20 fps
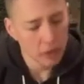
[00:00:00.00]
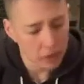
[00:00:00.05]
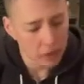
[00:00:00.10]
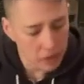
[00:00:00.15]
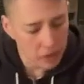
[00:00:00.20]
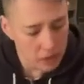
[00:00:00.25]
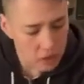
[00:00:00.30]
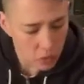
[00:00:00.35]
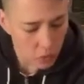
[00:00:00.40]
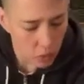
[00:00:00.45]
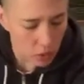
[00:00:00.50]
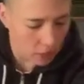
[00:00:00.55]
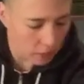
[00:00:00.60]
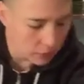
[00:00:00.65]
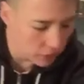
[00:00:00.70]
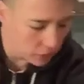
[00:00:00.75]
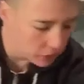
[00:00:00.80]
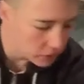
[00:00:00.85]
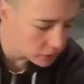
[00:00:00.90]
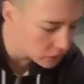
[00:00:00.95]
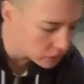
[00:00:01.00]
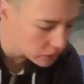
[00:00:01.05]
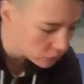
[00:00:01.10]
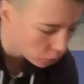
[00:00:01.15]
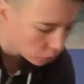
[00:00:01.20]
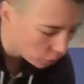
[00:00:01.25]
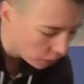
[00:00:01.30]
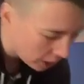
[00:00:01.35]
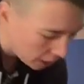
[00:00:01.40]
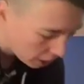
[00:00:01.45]
This is one of
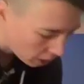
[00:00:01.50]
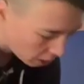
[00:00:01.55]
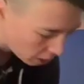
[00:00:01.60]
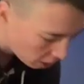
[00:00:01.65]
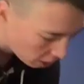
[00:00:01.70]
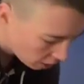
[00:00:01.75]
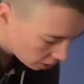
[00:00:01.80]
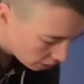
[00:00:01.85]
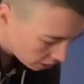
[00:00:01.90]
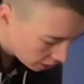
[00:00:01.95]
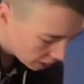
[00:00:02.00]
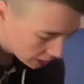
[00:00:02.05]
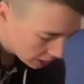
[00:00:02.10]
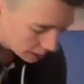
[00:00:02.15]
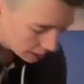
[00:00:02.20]
those where